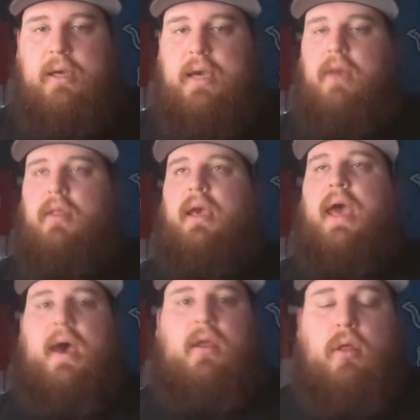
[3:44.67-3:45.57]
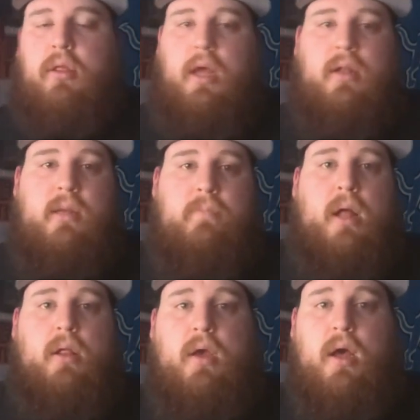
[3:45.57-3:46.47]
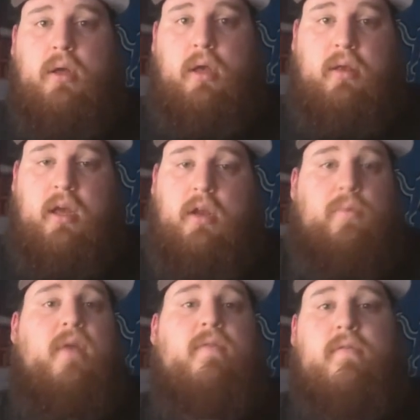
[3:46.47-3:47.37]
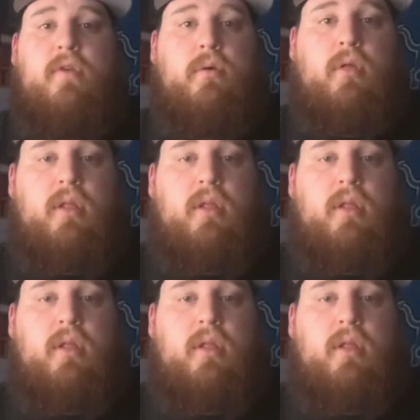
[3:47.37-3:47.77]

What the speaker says: Guys like Axel Sandin Pelikka is getting rave reviews.